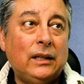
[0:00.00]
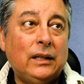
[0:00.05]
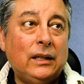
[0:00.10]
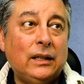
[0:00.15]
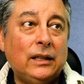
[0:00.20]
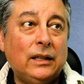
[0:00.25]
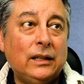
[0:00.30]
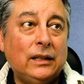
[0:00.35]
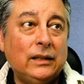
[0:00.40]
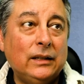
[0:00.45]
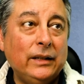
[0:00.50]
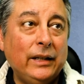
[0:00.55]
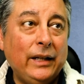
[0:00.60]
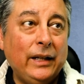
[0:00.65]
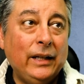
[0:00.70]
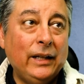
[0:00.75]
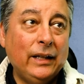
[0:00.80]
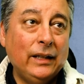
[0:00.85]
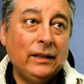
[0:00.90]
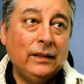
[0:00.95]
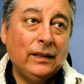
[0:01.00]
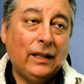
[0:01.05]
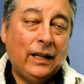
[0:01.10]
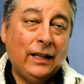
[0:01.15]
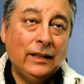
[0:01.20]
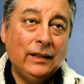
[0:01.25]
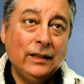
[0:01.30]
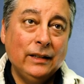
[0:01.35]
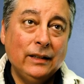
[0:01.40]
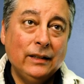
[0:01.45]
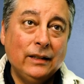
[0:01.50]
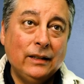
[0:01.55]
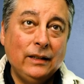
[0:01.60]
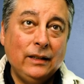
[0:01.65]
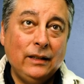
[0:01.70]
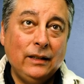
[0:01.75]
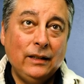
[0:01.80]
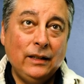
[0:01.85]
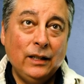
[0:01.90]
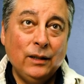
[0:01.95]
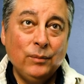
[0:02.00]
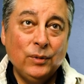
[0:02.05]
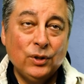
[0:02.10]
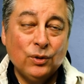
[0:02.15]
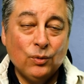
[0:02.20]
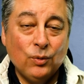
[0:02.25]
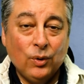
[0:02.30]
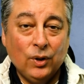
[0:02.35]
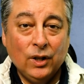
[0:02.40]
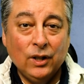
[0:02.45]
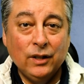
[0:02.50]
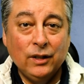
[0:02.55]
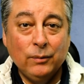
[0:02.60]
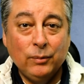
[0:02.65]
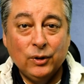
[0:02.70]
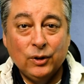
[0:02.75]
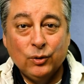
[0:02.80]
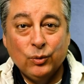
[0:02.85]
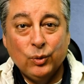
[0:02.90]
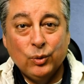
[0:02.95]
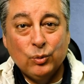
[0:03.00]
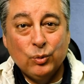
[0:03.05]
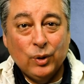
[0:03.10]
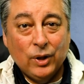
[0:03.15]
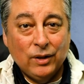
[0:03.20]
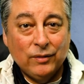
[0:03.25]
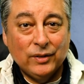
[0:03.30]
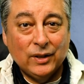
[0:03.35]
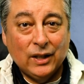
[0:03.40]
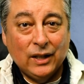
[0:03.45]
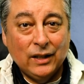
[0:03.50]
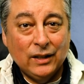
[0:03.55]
uh, and I think the image quality between twelve and